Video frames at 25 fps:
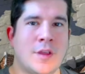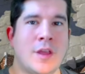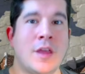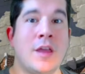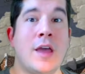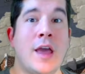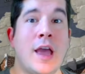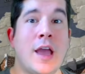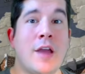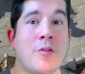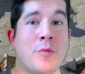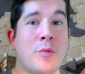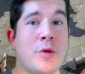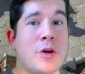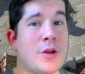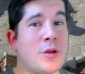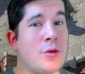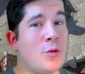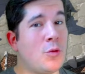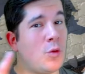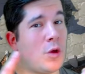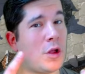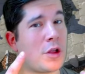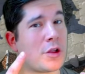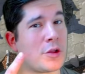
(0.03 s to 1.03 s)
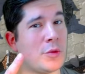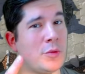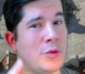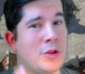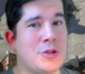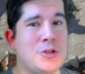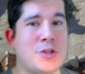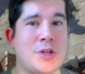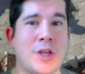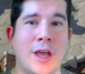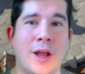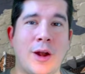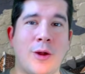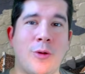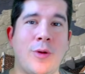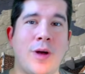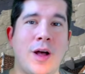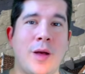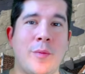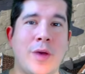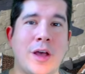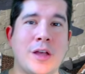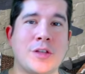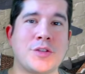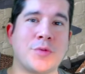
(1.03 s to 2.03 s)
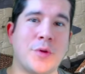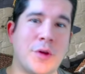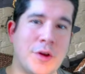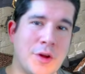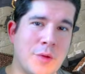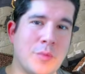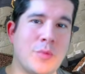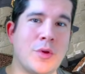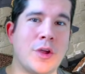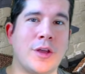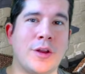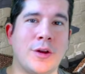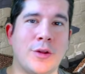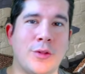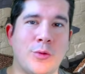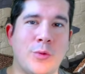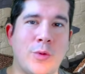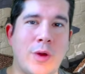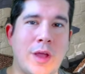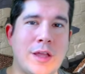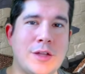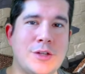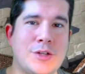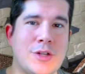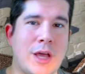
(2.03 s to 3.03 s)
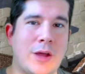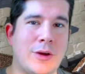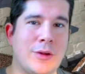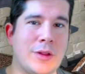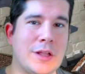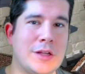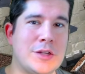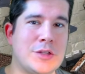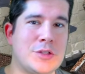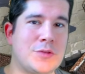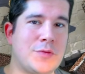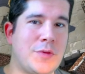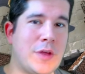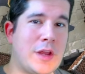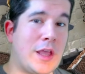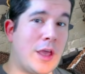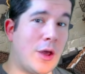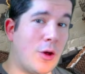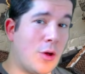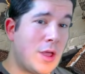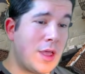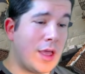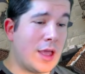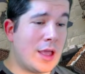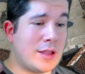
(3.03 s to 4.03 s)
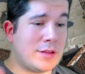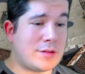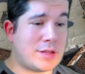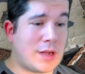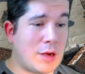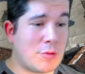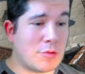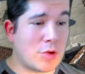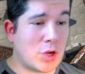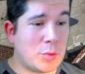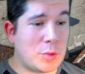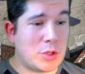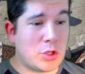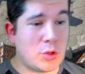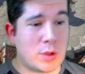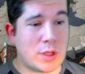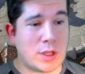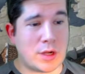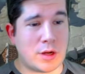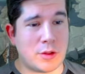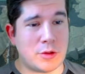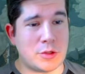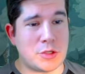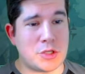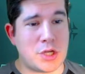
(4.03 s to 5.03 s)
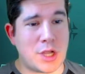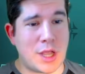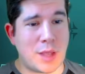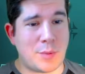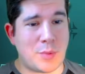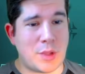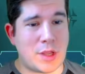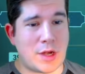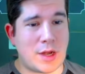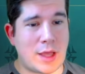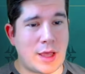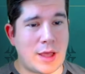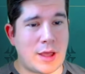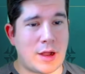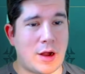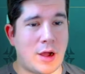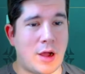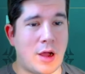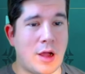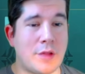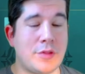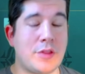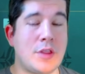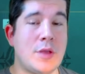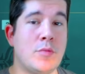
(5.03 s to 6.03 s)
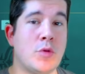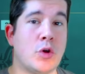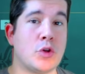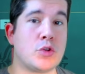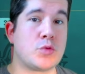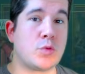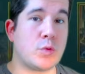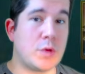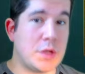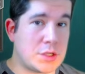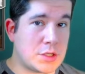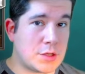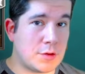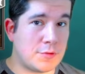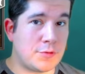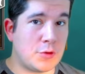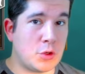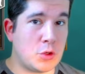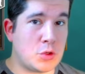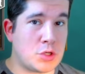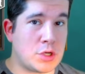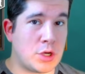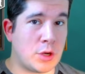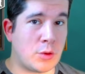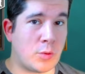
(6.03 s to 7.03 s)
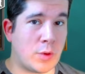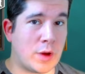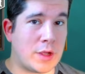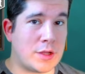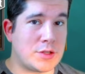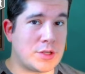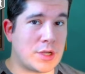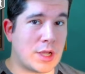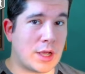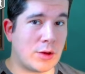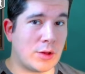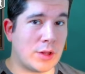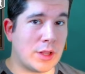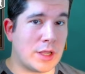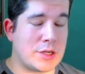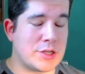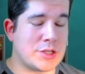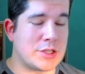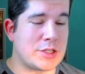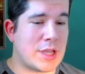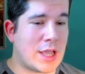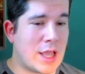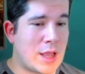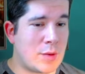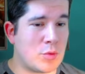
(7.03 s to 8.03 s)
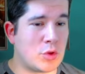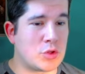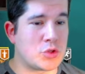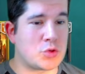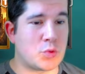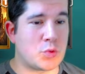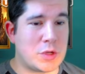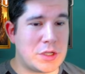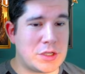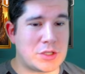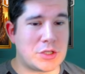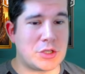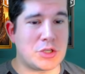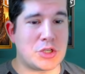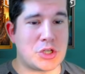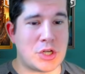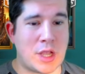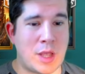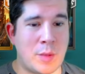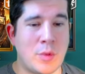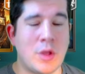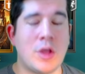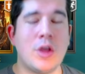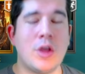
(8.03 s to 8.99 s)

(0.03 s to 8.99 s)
Hey everybody, welcome to the channel. WildMax1 here, bringing another Raid Shadow Legends video. And today we're going to be doing another champion guide on the most recent fusion in Raid Shadow Legends and most recent champ